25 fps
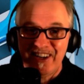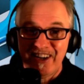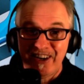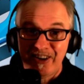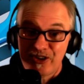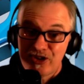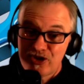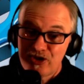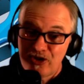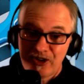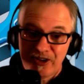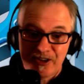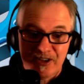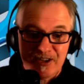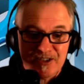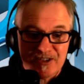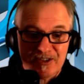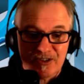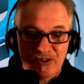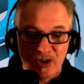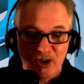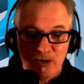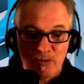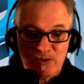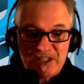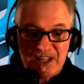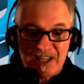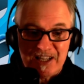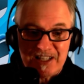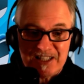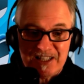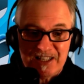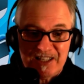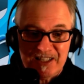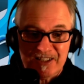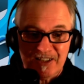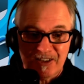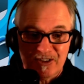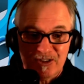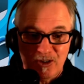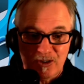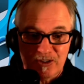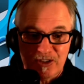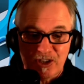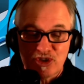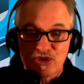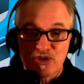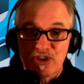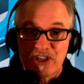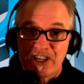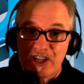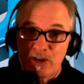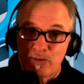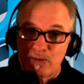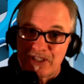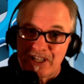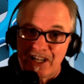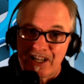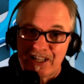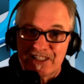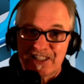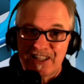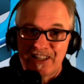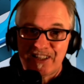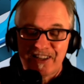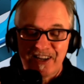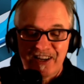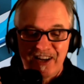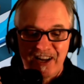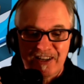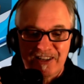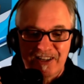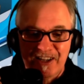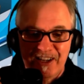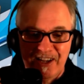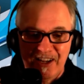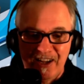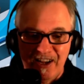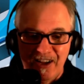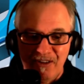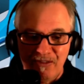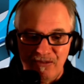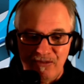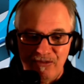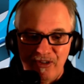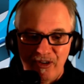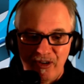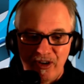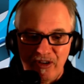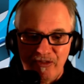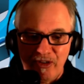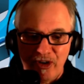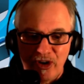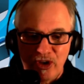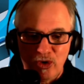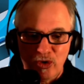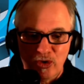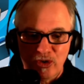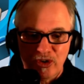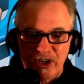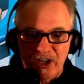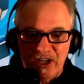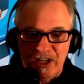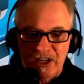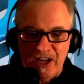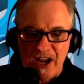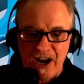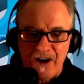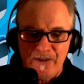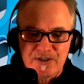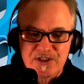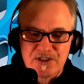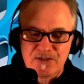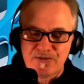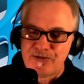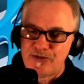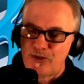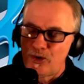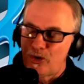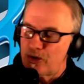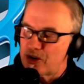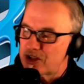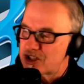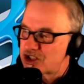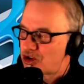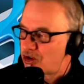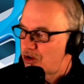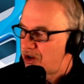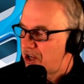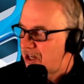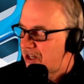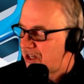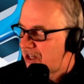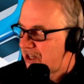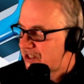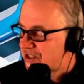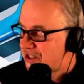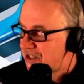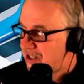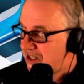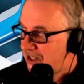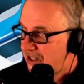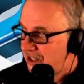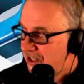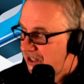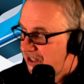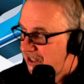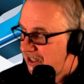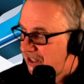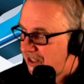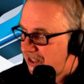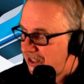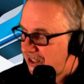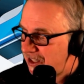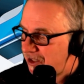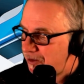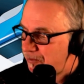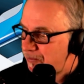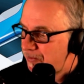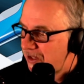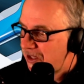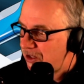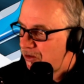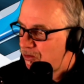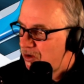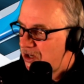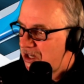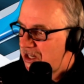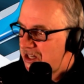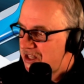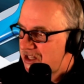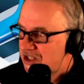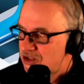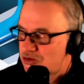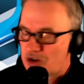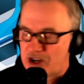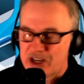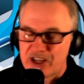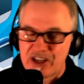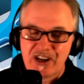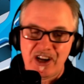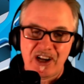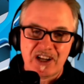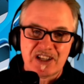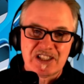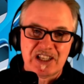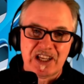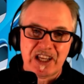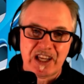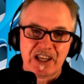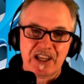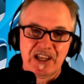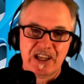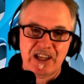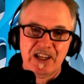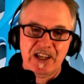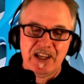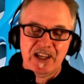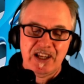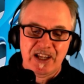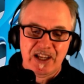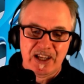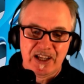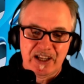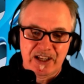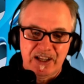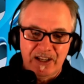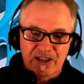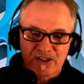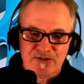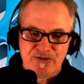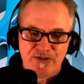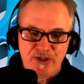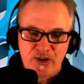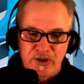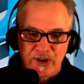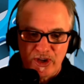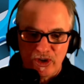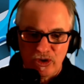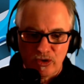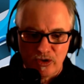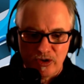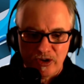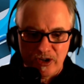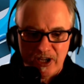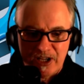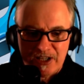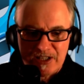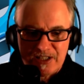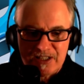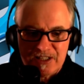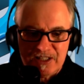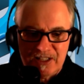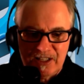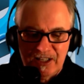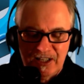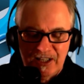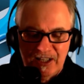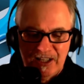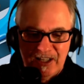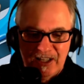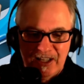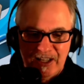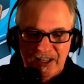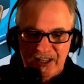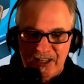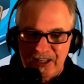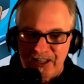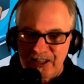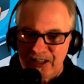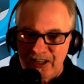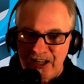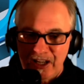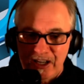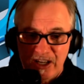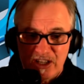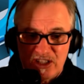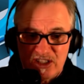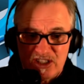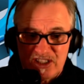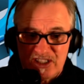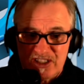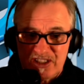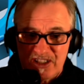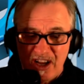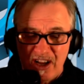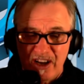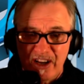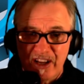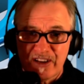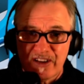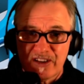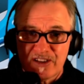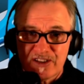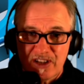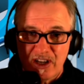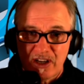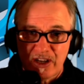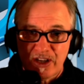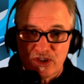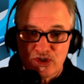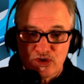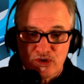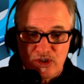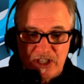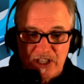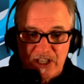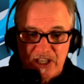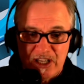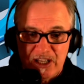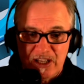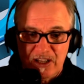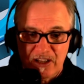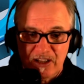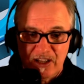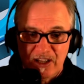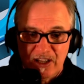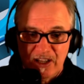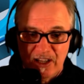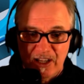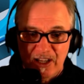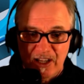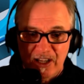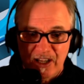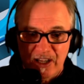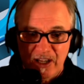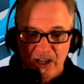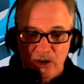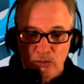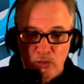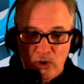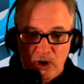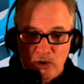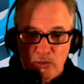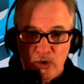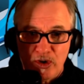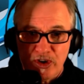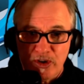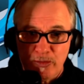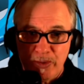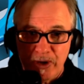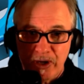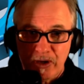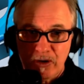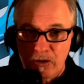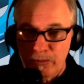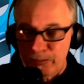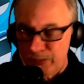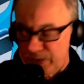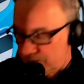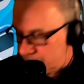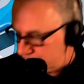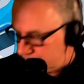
I enjoyed this, thought it was excellent. I thought the 3D was excellent in it. Very, very good indeed. Harrison Ford is great in it. It really is. Ryan Gosling is very good in this. And it's solid 3D and well worth a pick up.